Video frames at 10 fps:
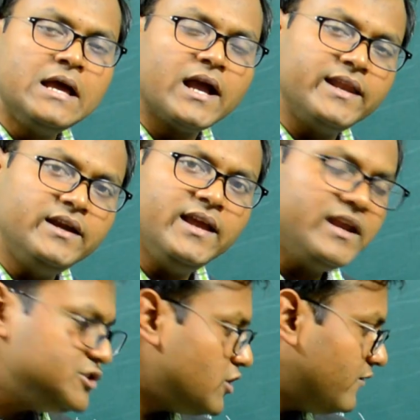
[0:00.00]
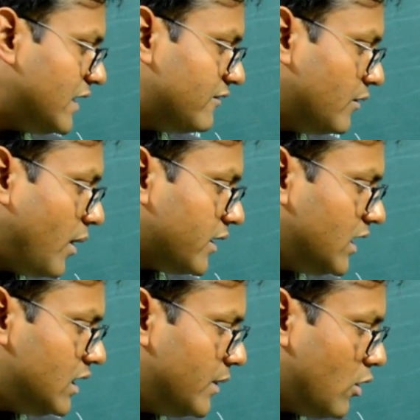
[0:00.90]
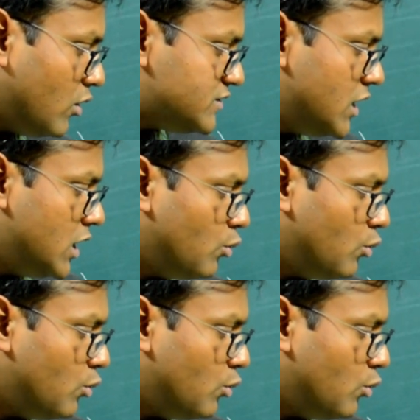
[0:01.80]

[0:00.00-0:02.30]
kinetic energy of the alpha particle, because